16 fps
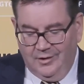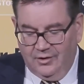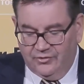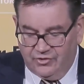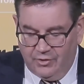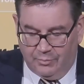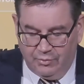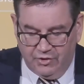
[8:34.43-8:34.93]

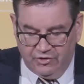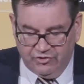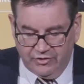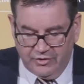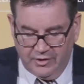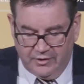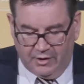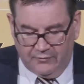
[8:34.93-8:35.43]
is the pressure
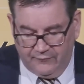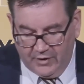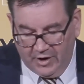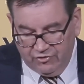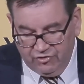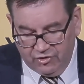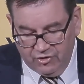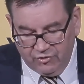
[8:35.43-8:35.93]
that
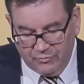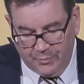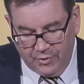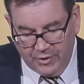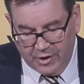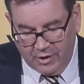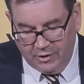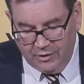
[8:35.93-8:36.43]
inflation is
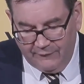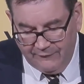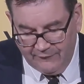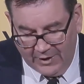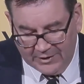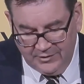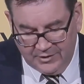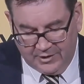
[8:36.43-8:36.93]
putting on the
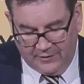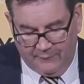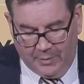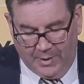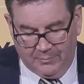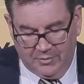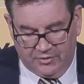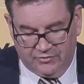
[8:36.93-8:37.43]
funding of
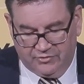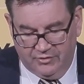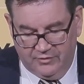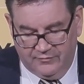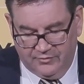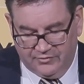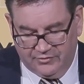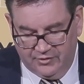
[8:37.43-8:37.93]
public
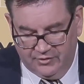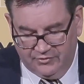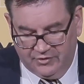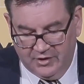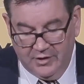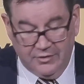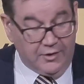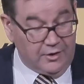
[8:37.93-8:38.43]
services
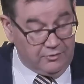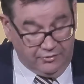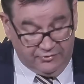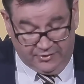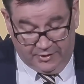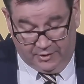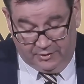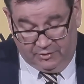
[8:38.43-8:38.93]
that New
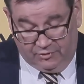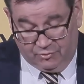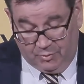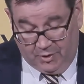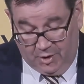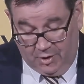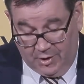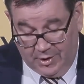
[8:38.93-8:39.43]
Zealanders
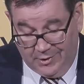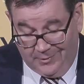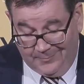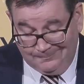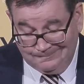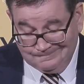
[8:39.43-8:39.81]
rely on.